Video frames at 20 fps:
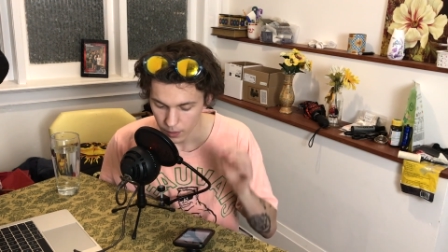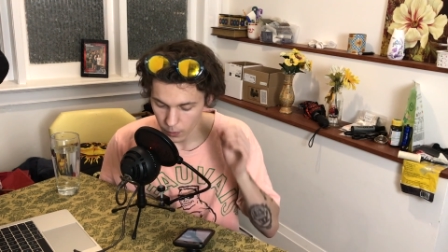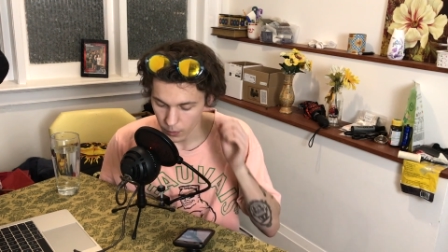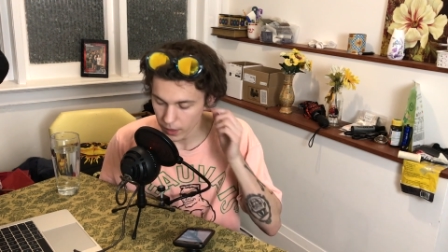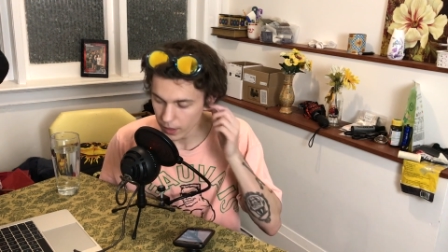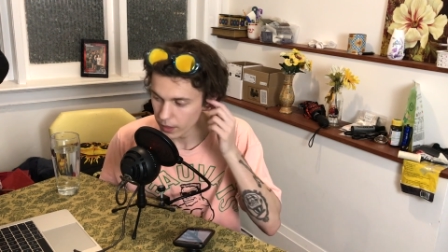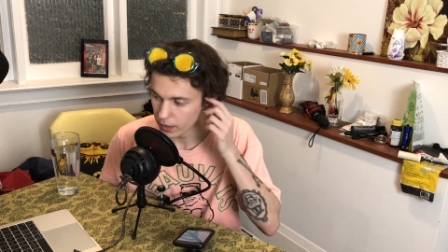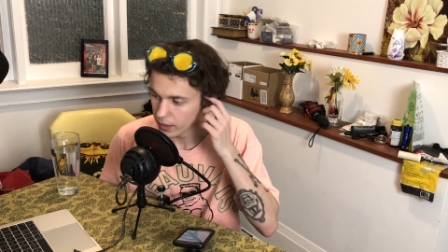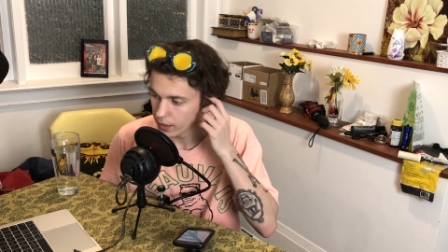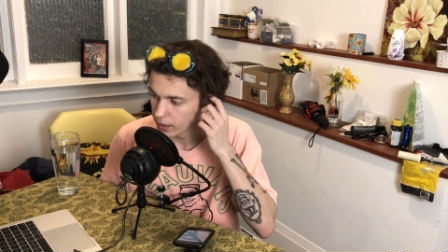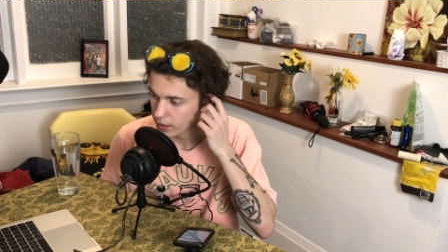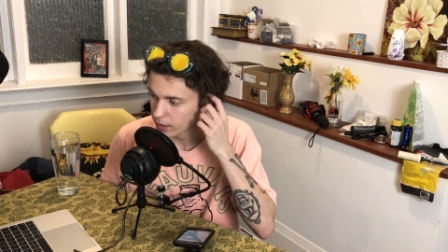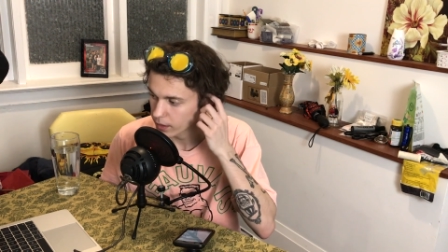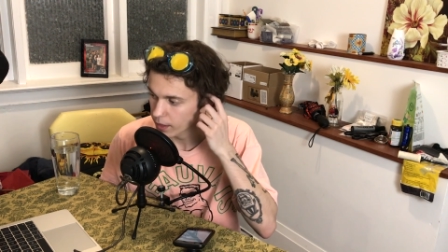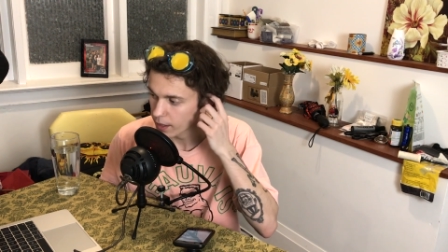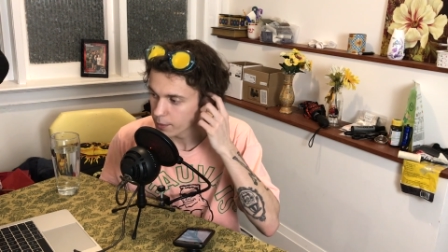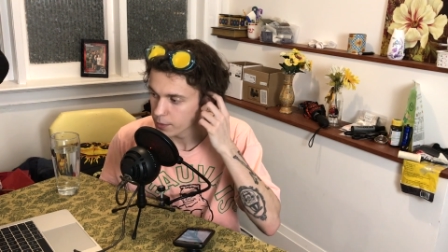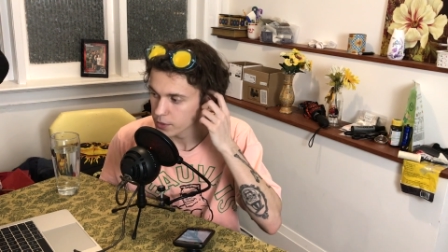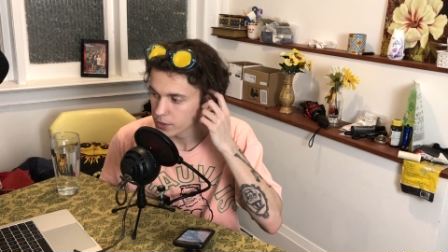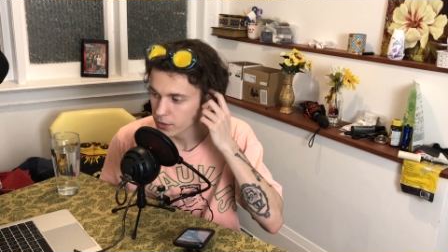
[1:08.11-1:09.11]
we got a
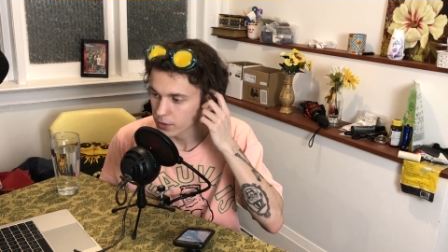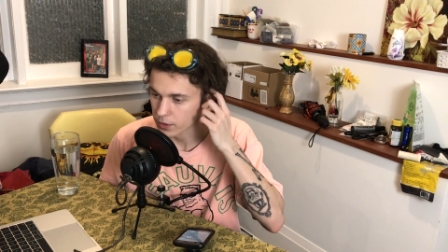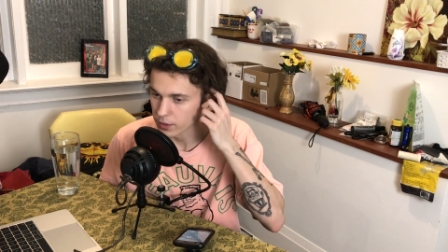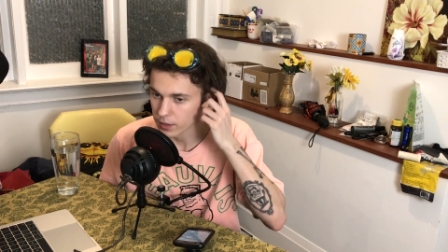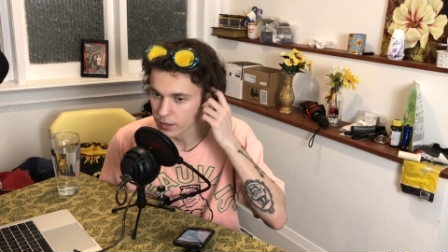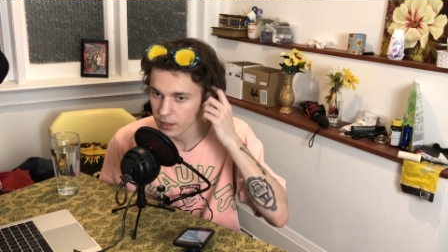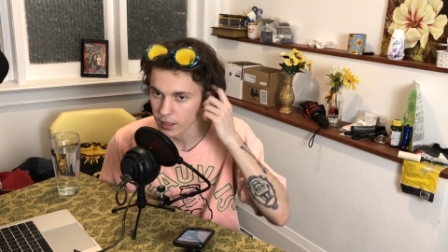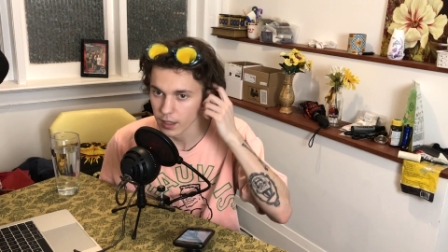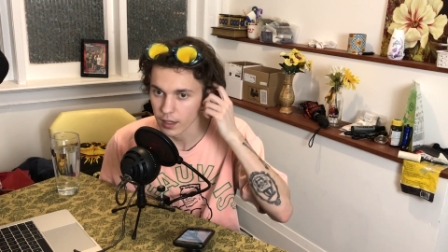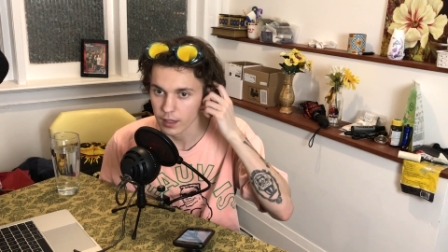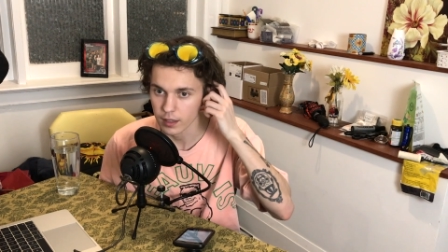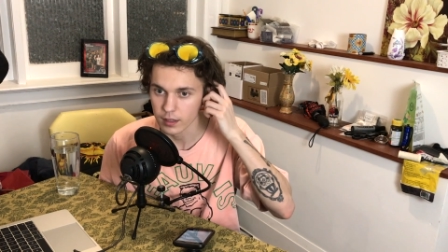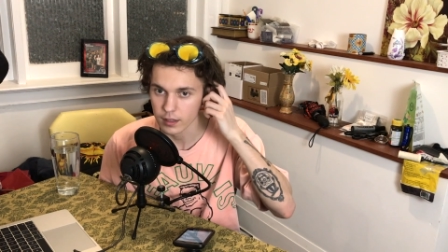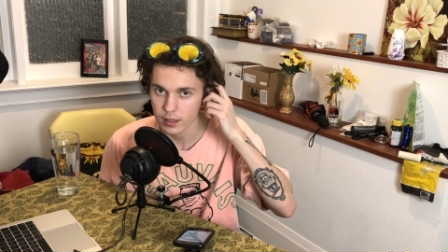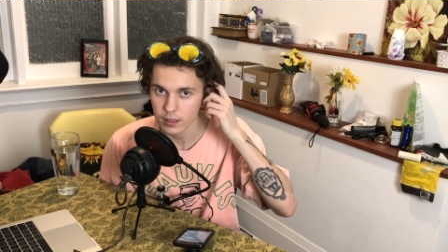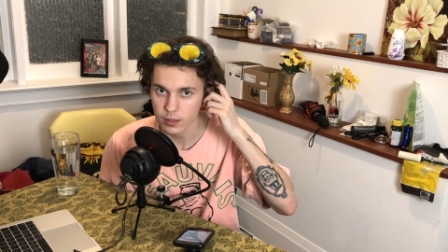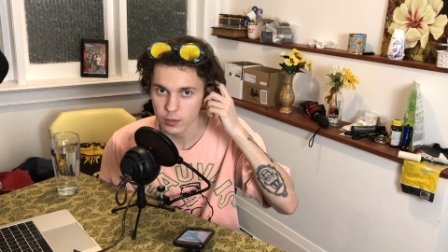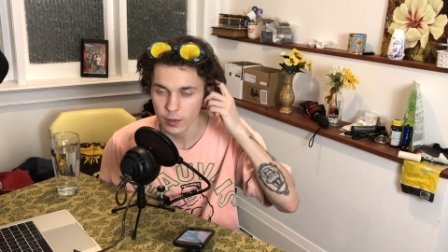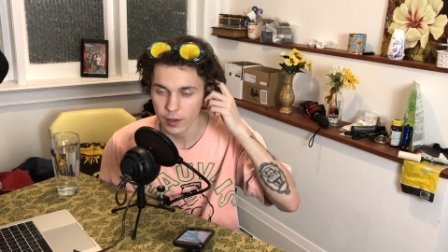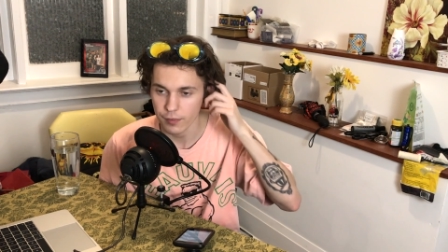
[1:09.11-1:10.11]
good episode uh,
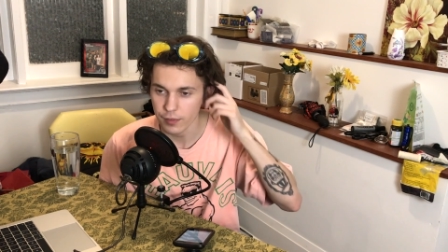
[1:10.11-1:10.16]
this.